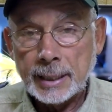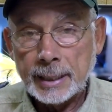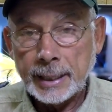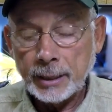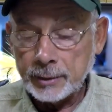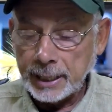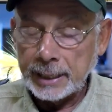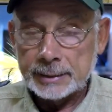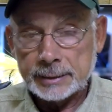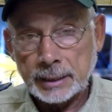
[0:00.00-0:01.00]
air
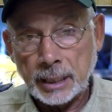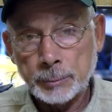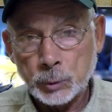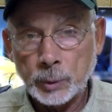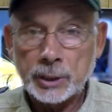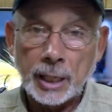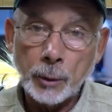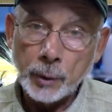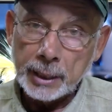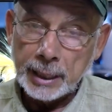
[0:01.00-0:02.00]
cans that comes
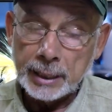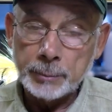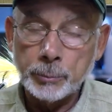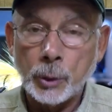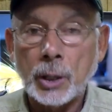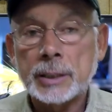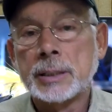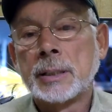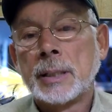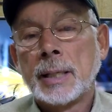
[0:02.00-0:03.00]
with it. I went ahead and
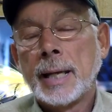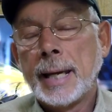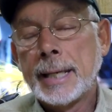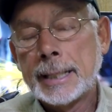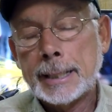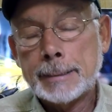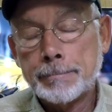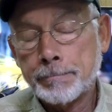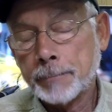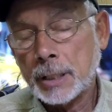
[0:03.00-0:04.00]
bought a
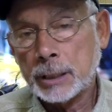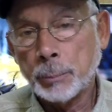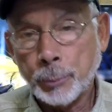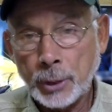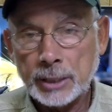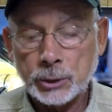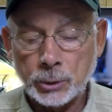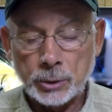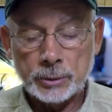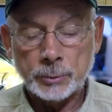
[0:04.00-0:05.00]

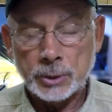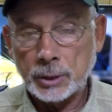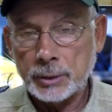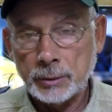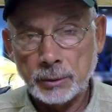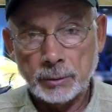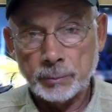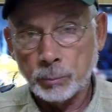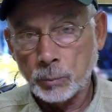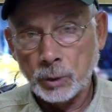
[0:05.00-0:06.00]
compressor. It was a
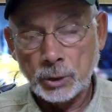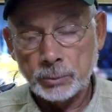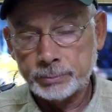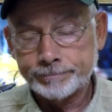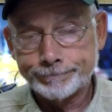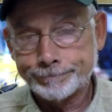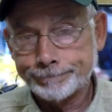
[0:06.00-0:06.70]
little